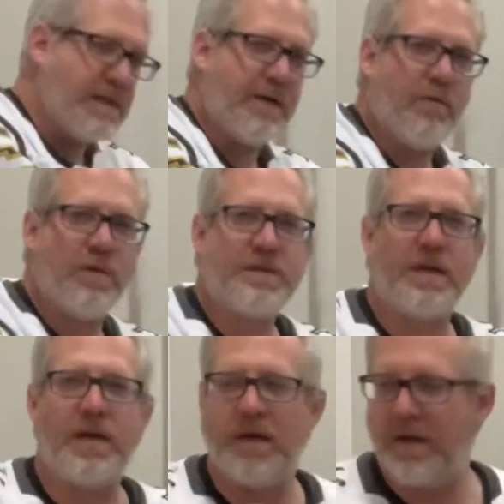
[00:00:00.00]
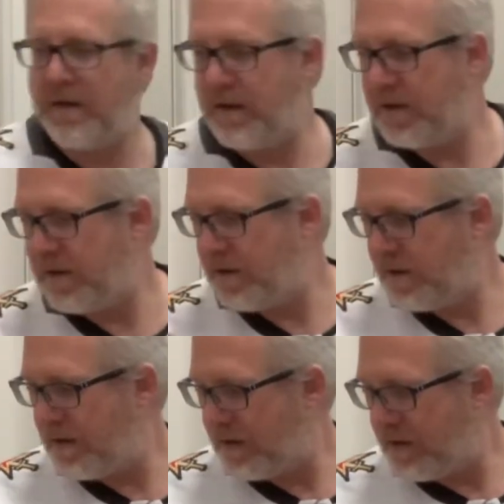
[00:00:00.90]
have a whiskey
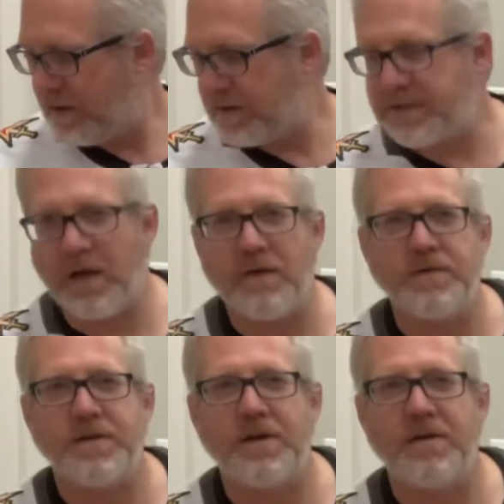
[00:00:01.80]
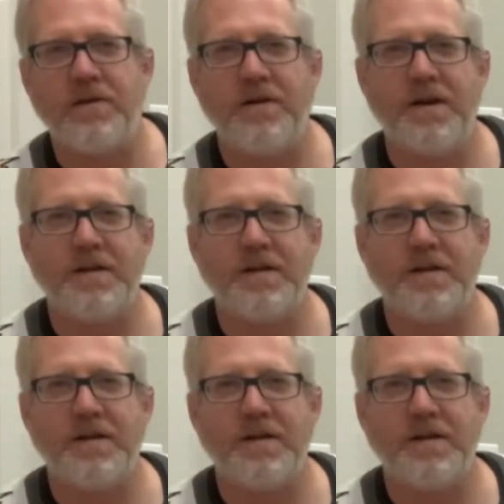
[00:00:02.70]
yourselves here